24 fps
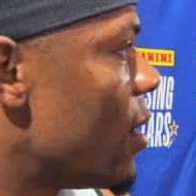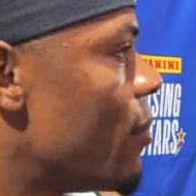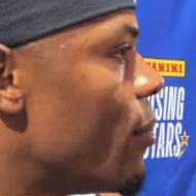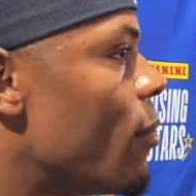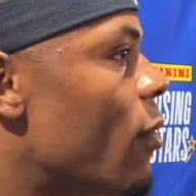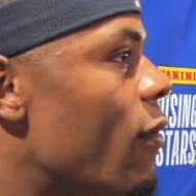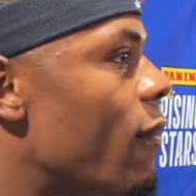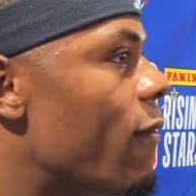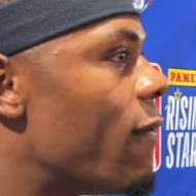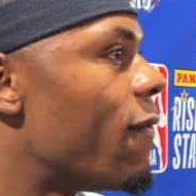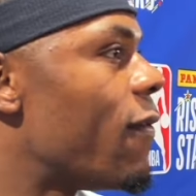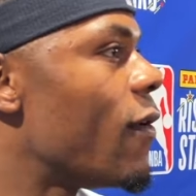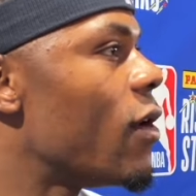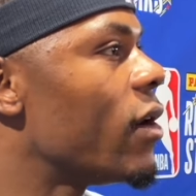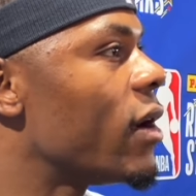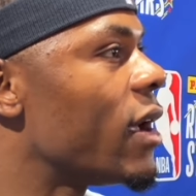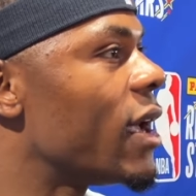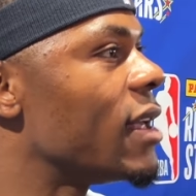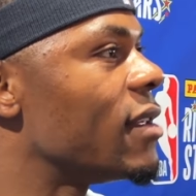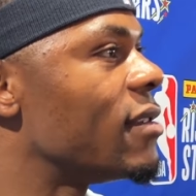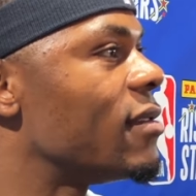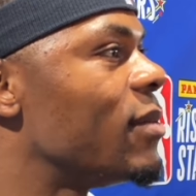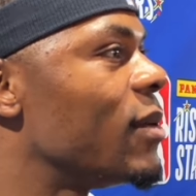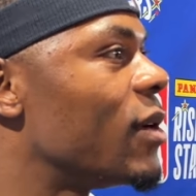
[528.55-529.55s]
more
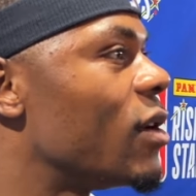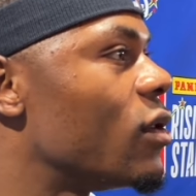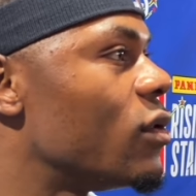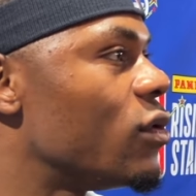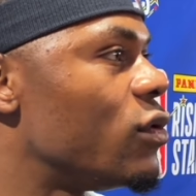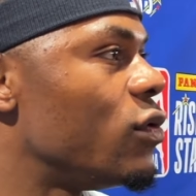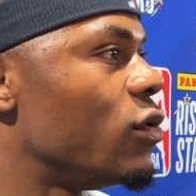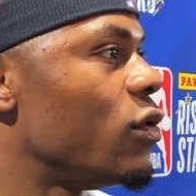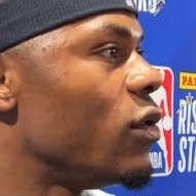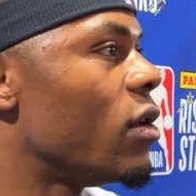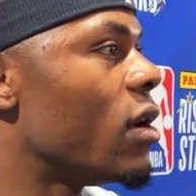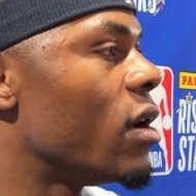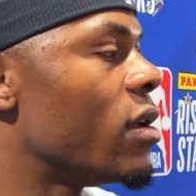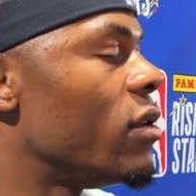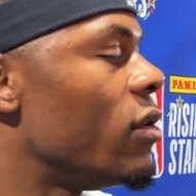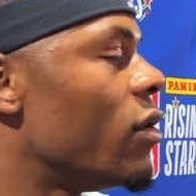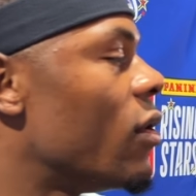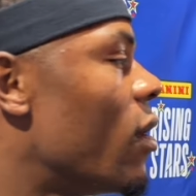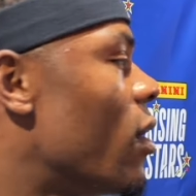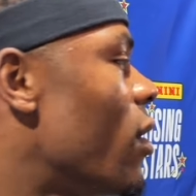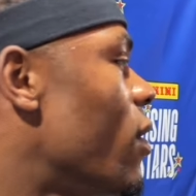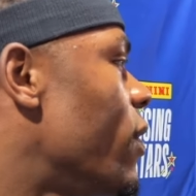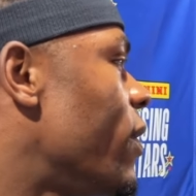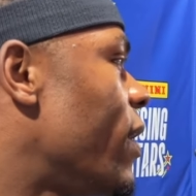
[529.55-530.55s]
focused, because you're on
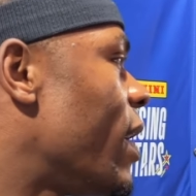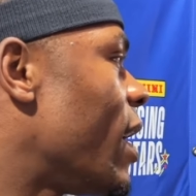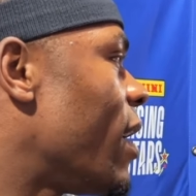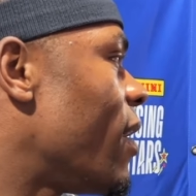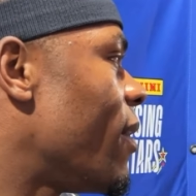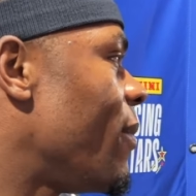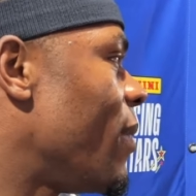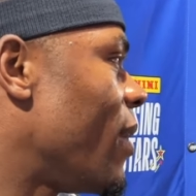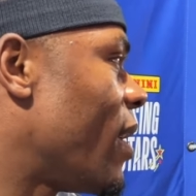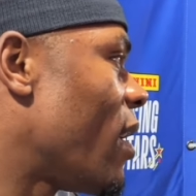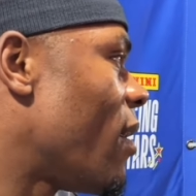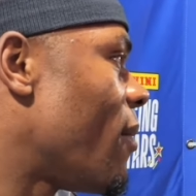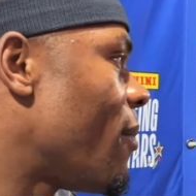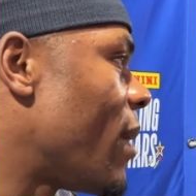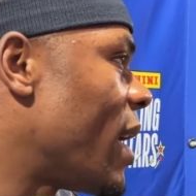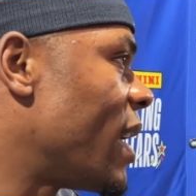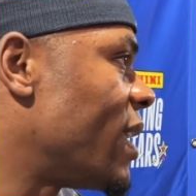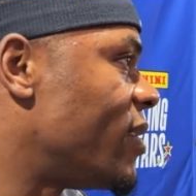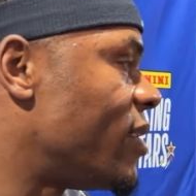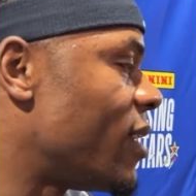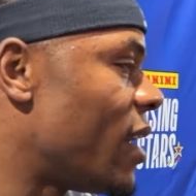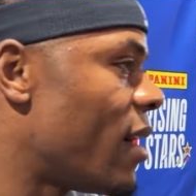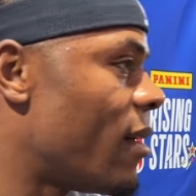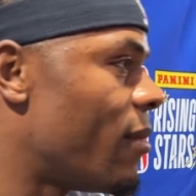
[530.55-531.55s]
your own now. It became my
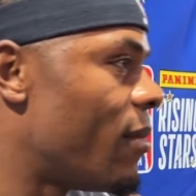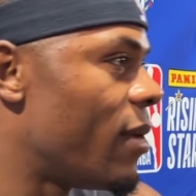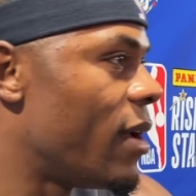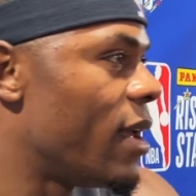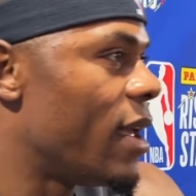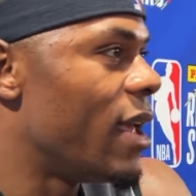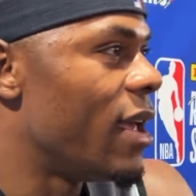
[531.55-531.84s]
job.